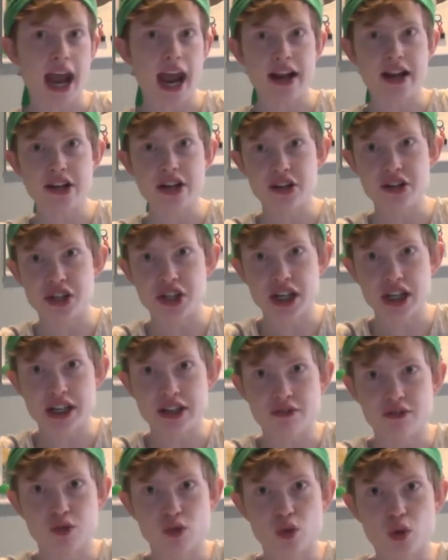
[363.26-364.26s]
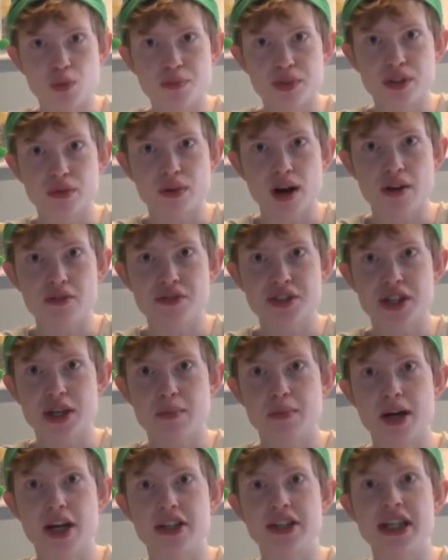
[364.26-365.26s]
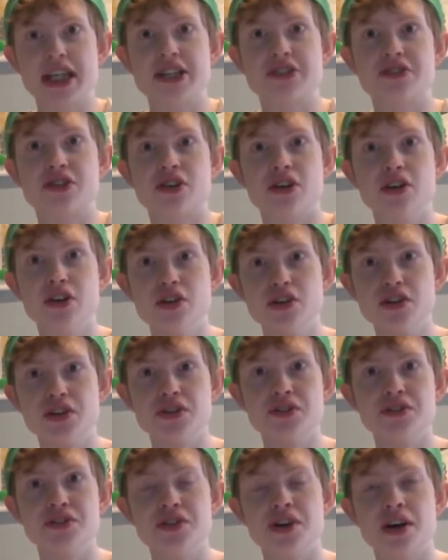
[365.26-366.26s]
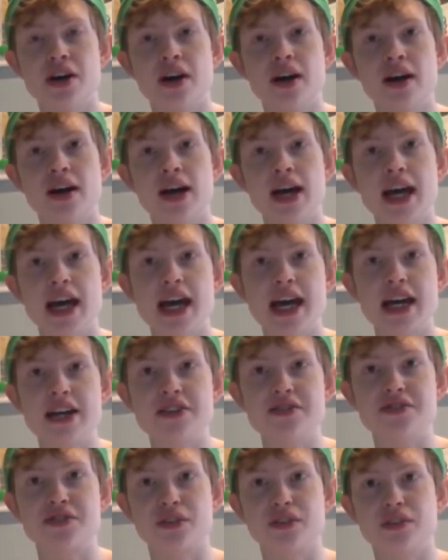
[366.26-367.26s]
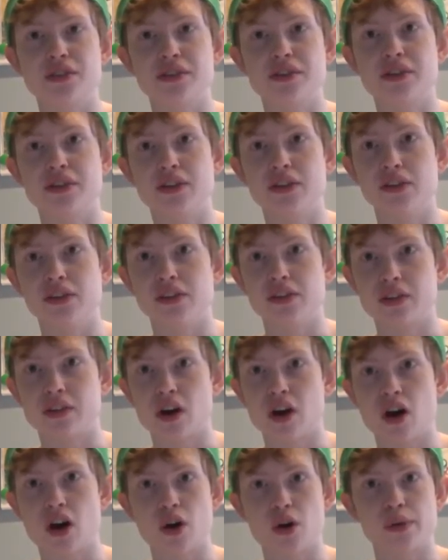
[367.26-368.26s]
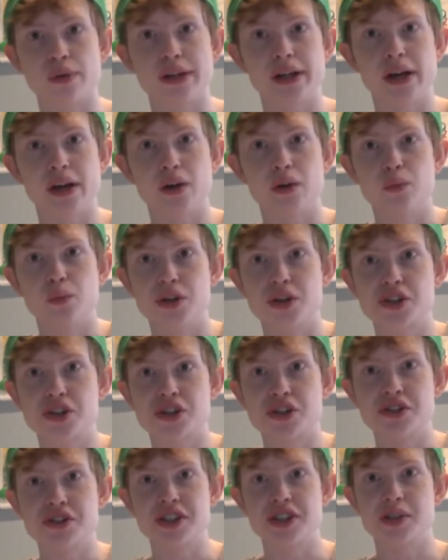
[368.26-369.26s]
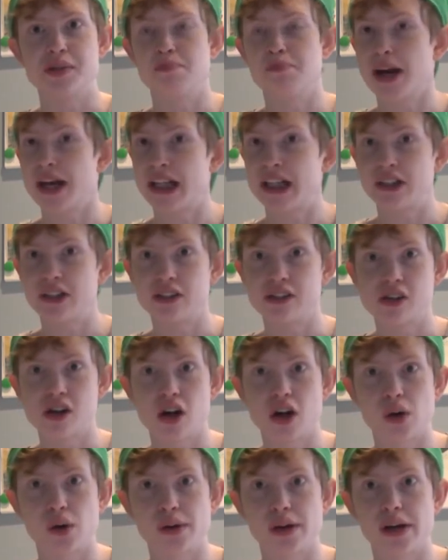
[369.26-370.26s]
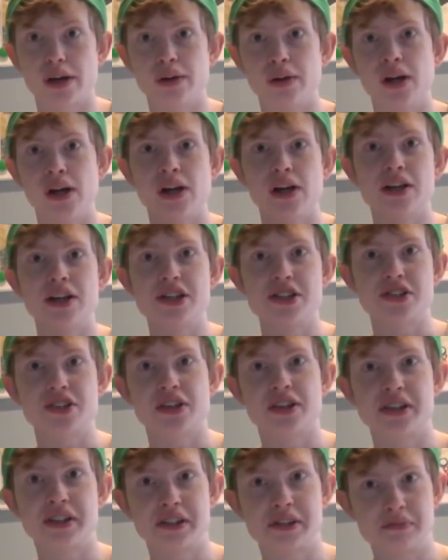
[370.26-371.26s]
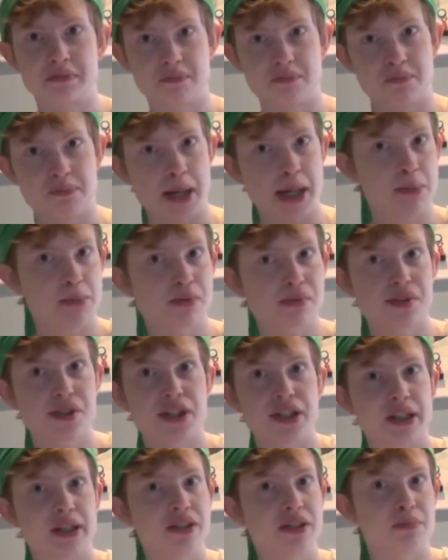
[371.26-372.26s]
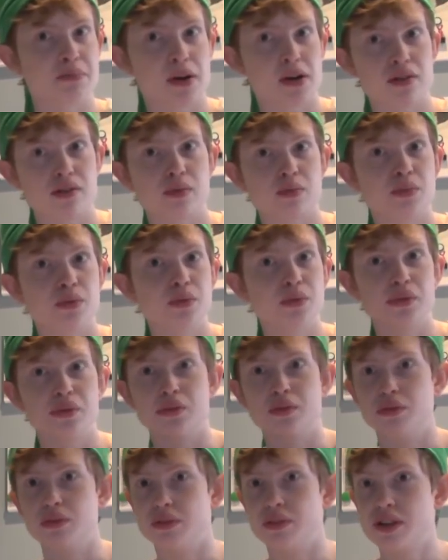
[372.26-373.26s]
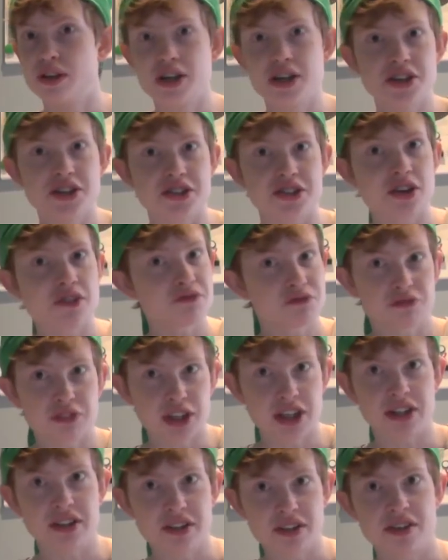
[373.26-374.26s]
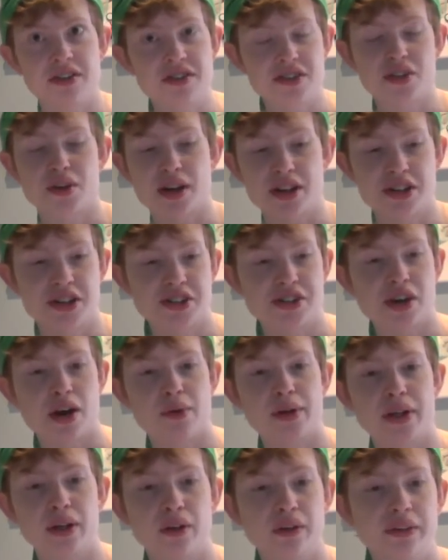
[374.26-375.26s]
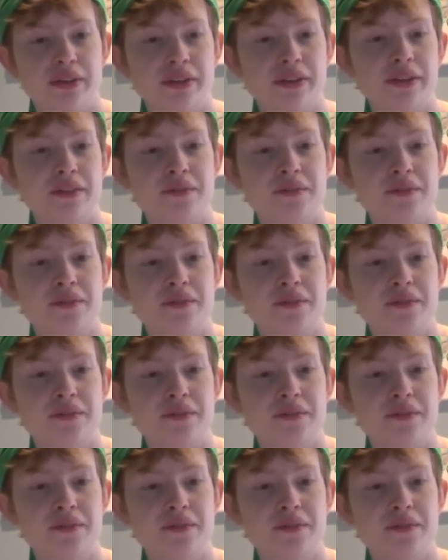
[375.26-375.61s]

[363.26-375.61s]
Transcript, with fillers: energy formed around him, and he turned into Lucario, which turns into Mega Lucario. It's like people turn into Pokemon, or something strange is going on.